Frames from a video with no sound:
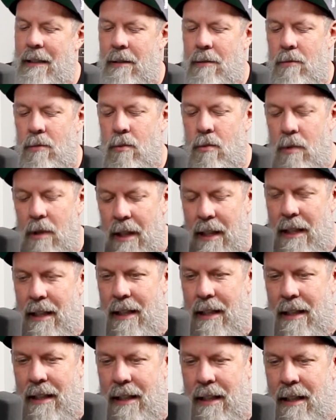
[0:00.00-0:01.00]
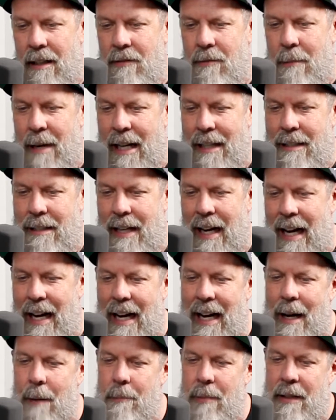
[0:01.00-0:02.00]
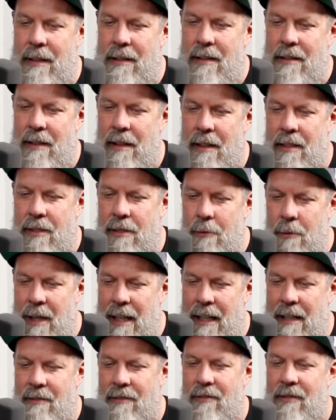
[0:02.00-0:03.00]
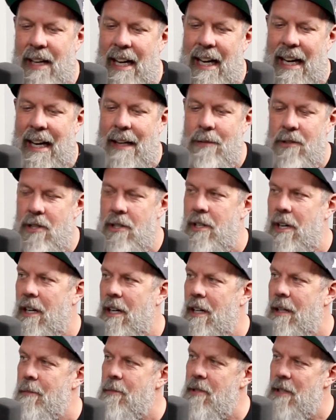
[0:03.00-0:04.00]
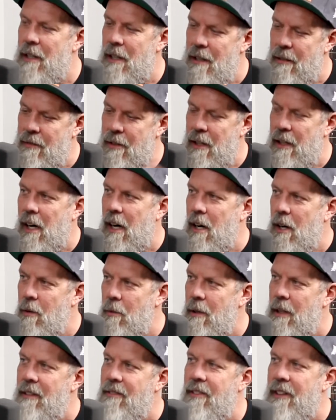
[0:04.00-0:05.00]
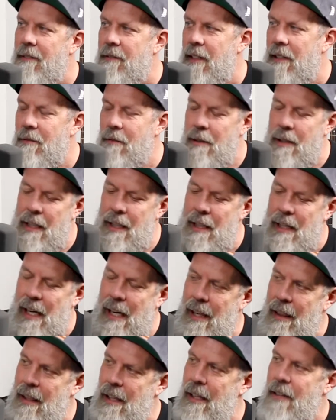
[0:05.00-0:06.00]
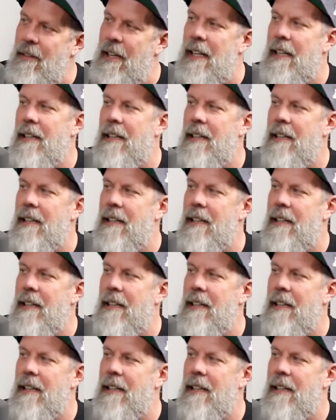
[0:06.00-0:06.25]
one of my top 3 to 5 Psalms over all 150. Read it. I love it.